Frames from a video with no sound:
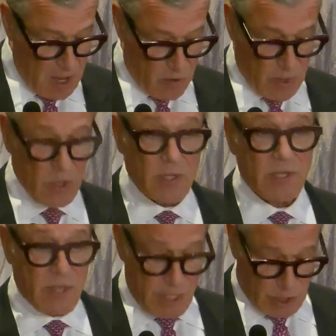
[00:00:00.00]
We look
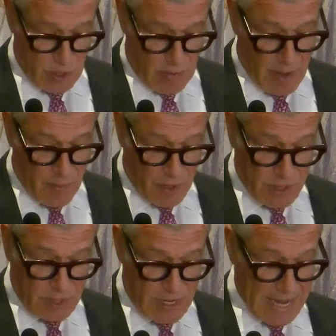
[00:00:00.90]
to these new
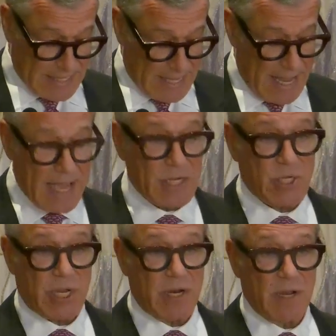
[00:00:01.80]
members as the
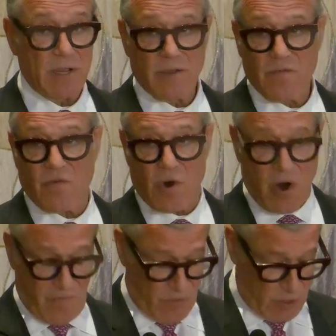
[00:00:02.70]
engine for
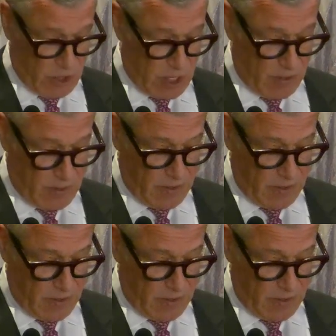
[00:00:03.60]
our future.